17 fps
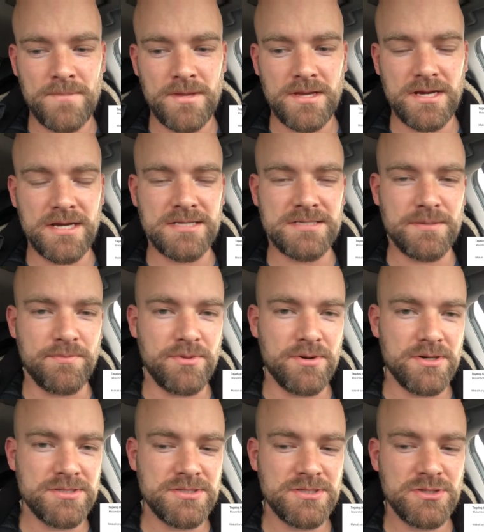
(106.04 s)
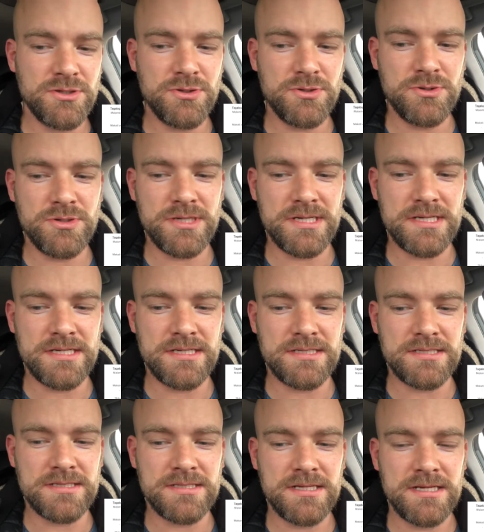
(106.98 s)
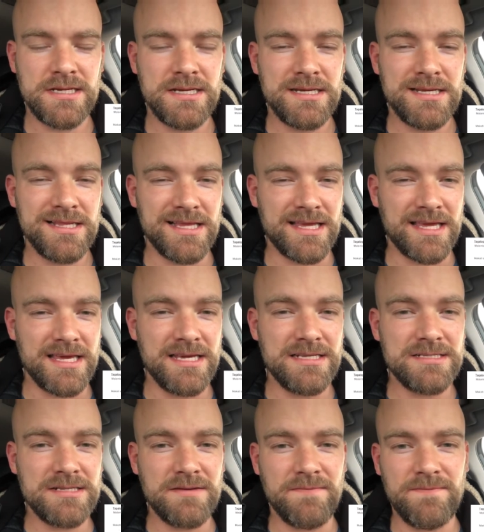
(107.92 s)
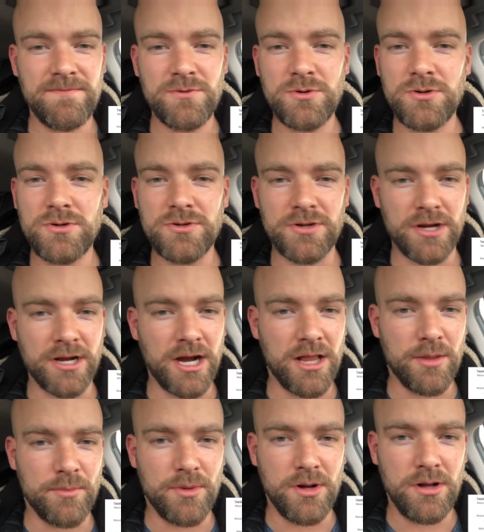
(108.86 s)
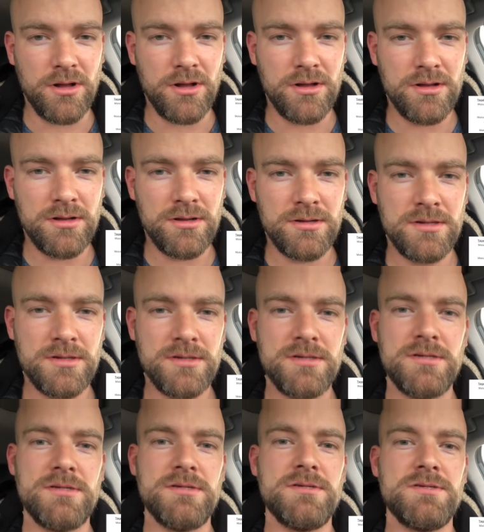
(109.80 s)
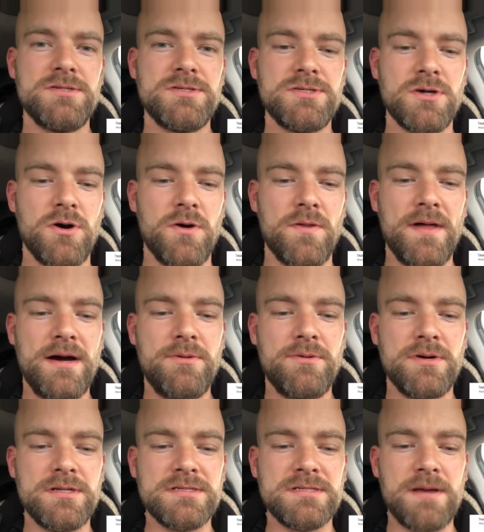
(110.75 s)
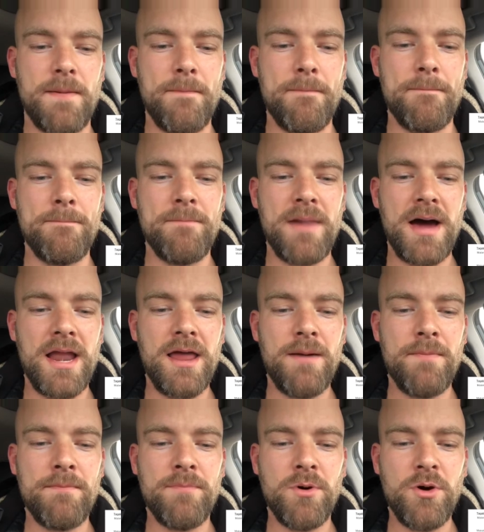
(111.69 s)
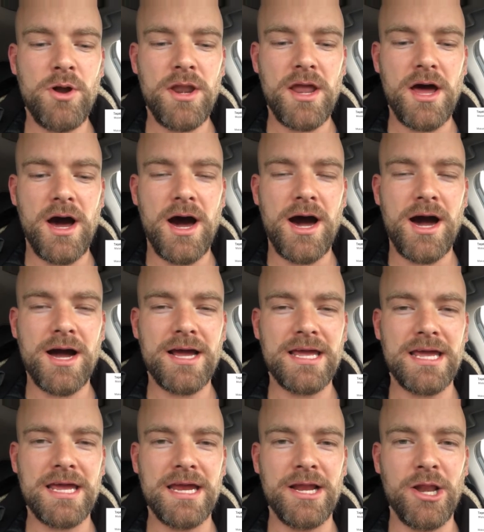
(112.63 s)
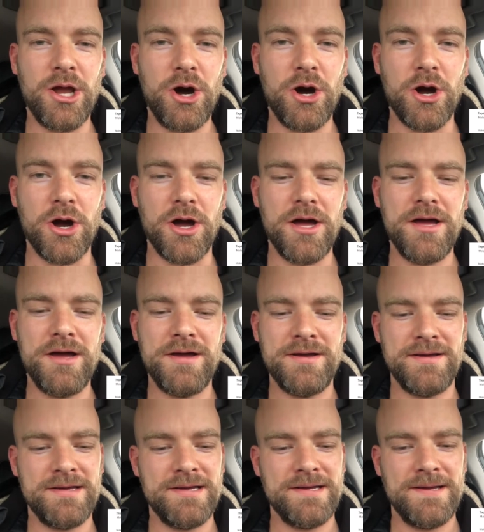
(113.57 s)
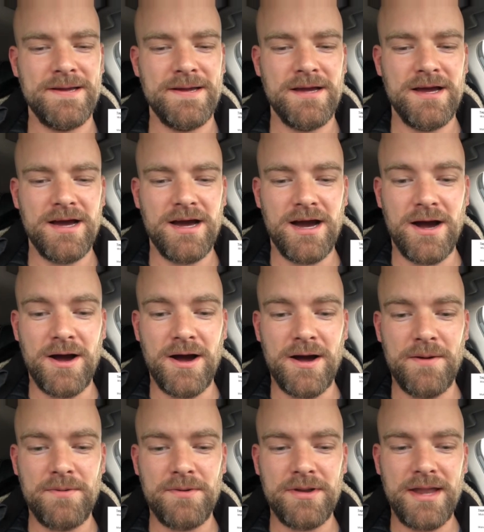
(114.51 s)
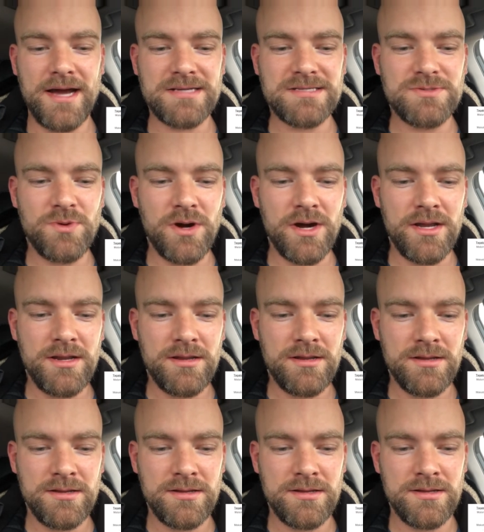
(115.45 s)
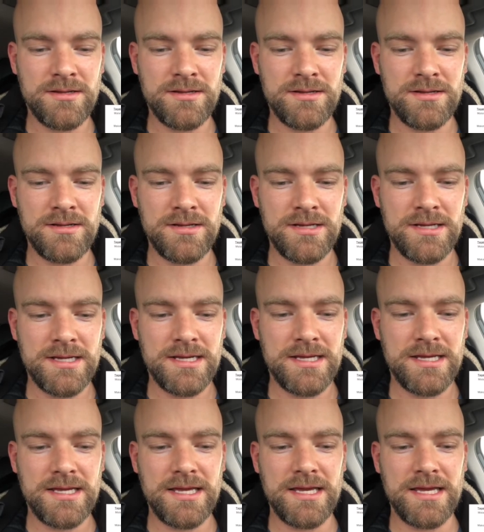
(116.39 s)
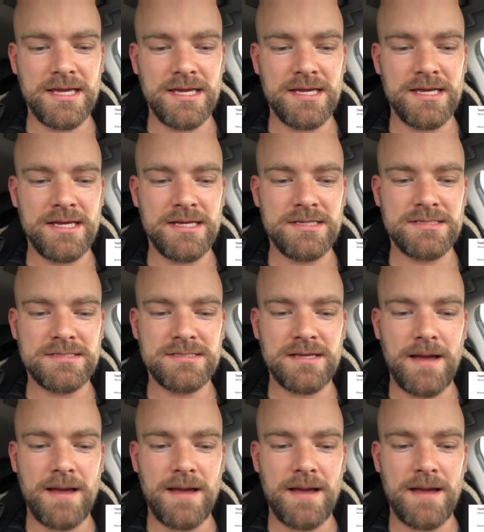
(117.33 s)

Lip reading: it's a person who is like easily fooled or gullible. So that one's malambot ang ilong. Next one is,